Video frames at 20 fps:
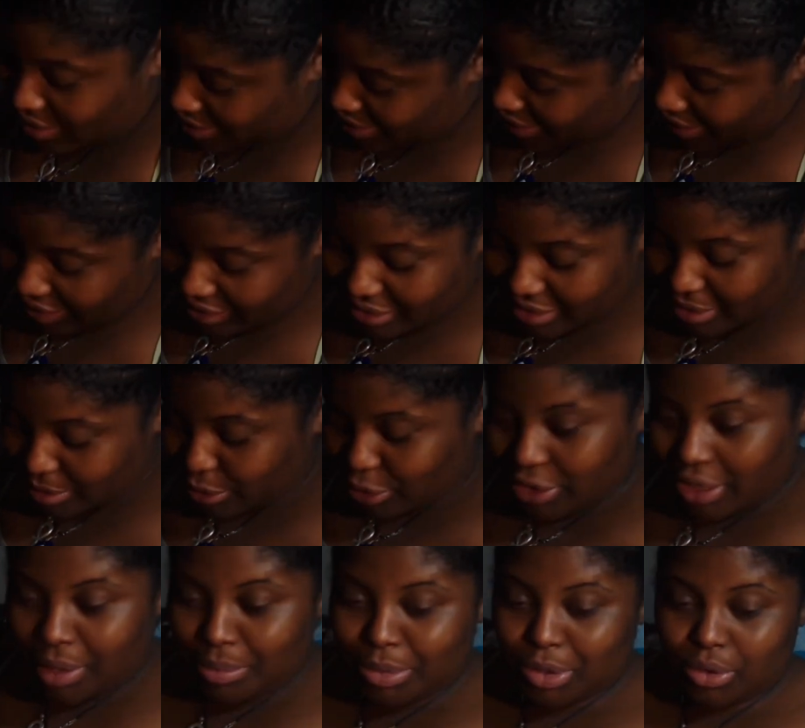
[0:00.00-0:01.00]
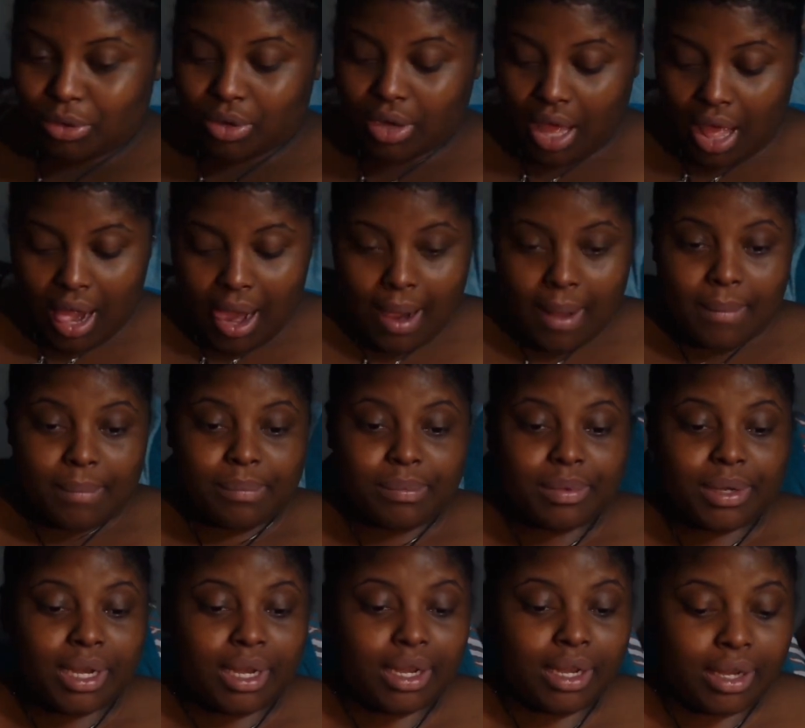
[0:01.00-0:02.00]
That's just some shit I have been doing.
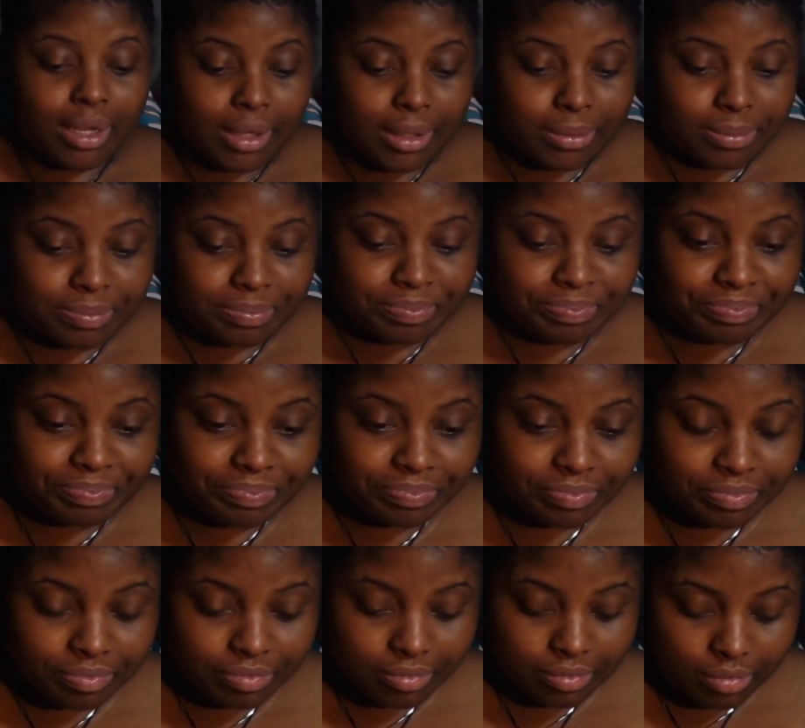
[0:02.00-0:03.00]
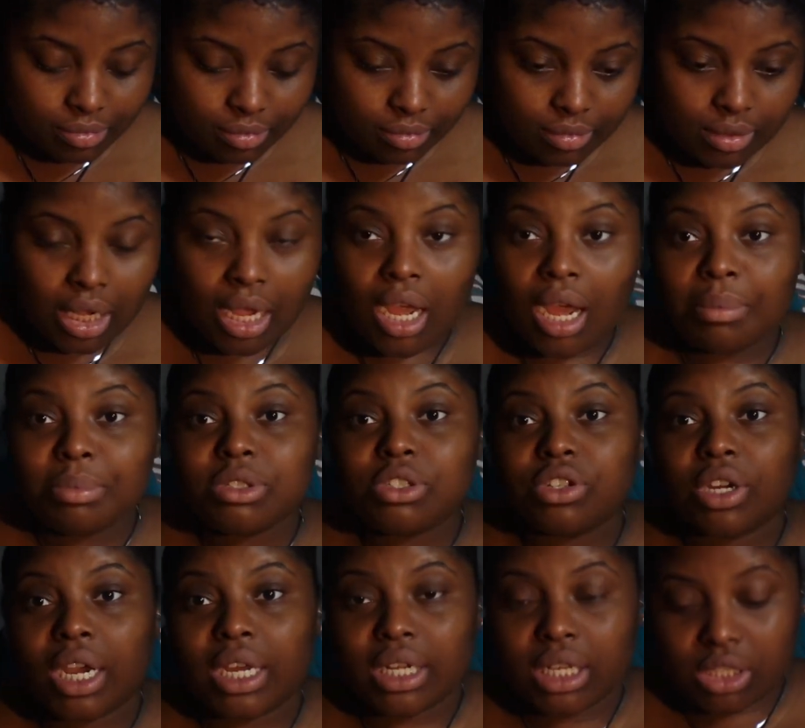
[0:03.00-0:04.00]
But um I'm gonna
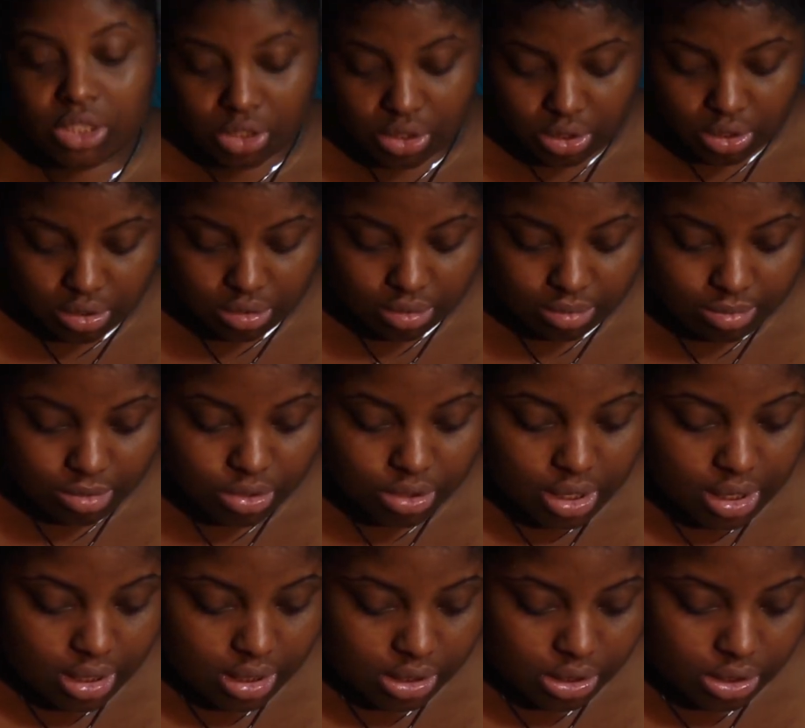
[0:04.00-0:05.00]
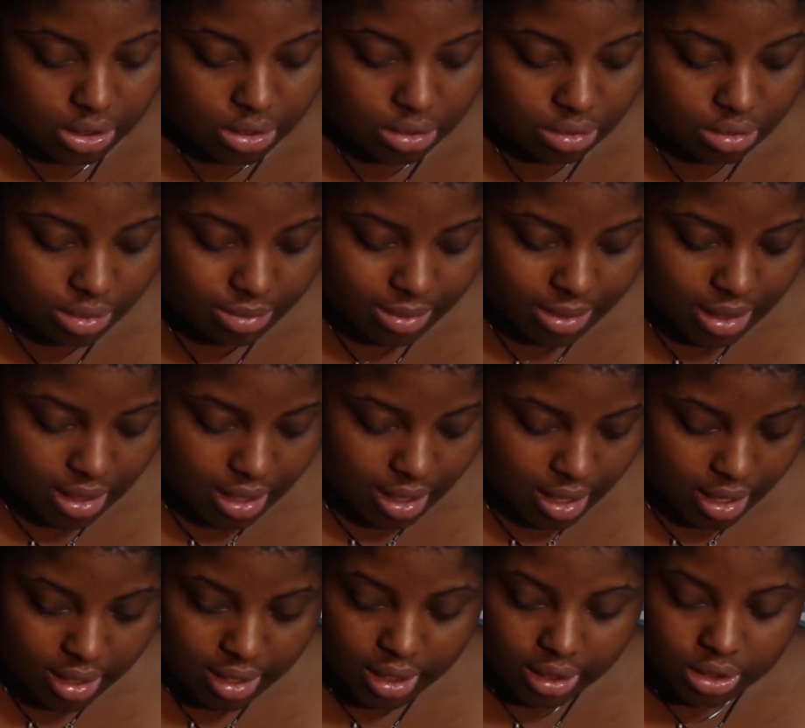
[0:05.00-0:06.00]
try next year though. I'm gonna try next year. You know what I'm saying?
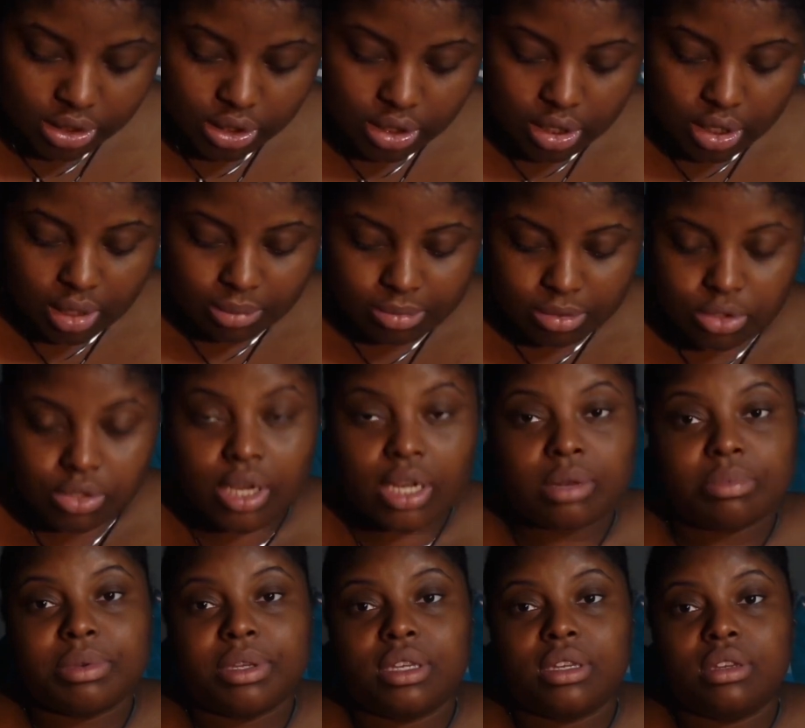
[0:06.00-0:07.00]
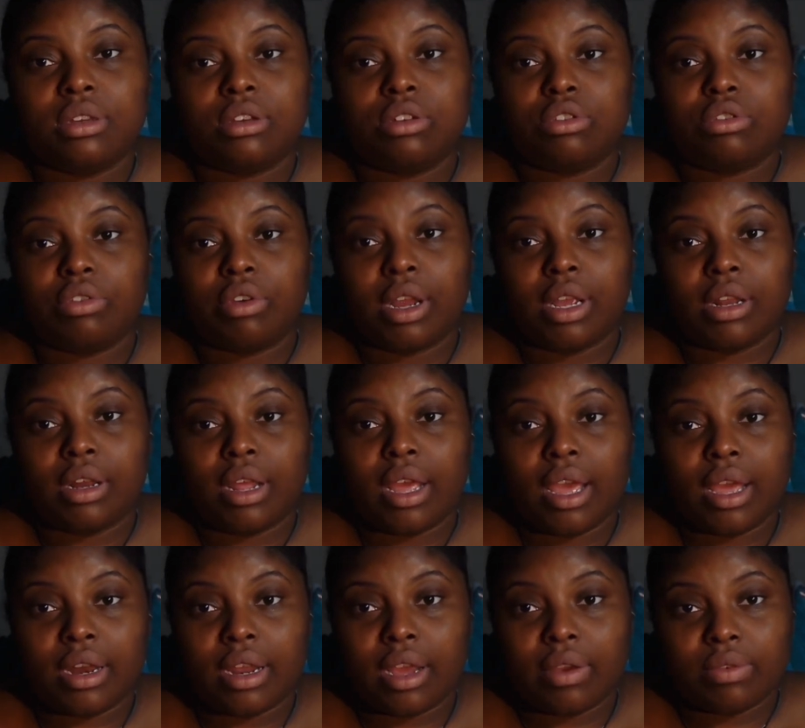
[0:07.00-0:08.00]
Next year I'm gonna try to be great
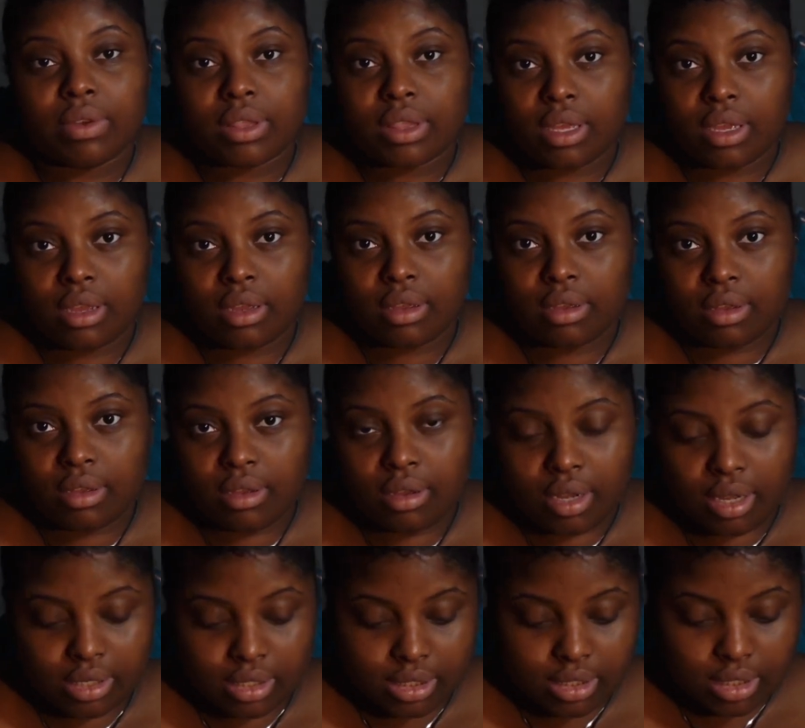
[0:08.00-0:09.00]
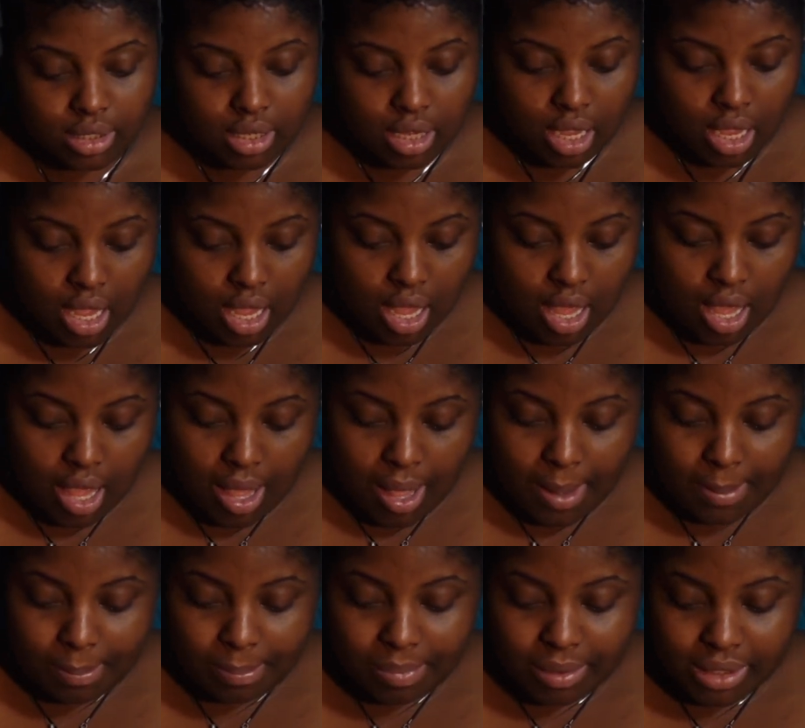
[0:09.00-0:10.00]
at everything, honestly.
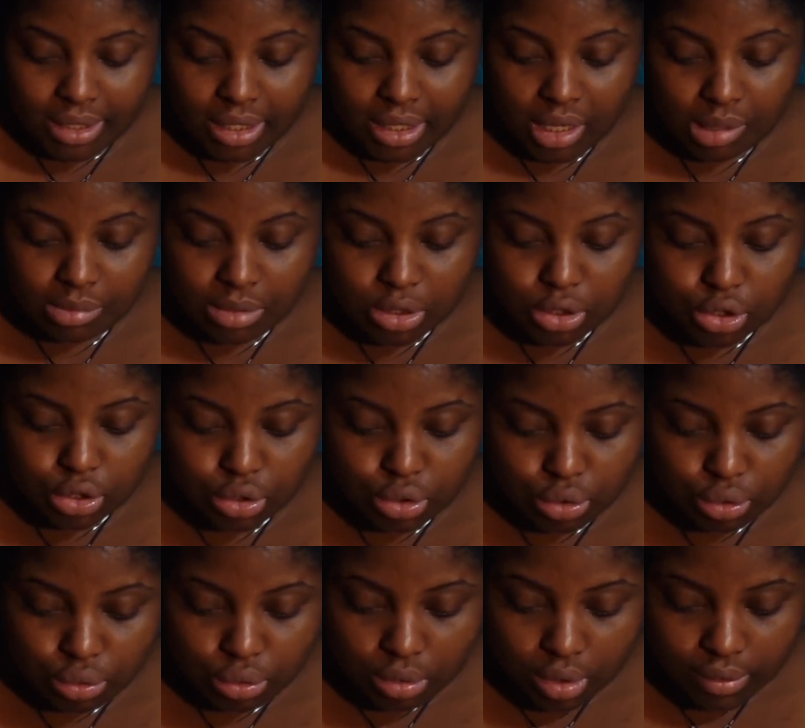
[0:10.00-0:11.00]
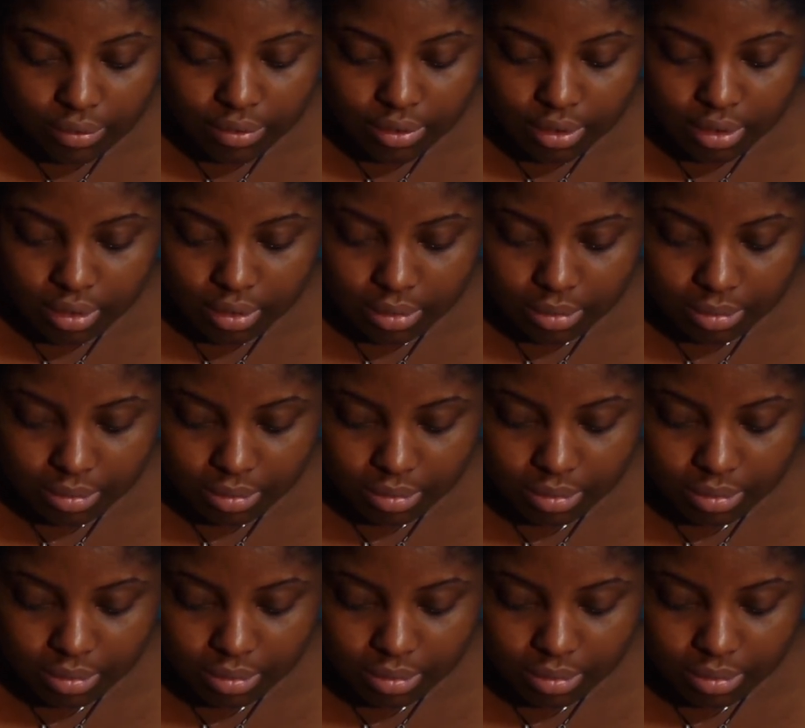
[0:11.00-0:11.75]
But they gave me two of them.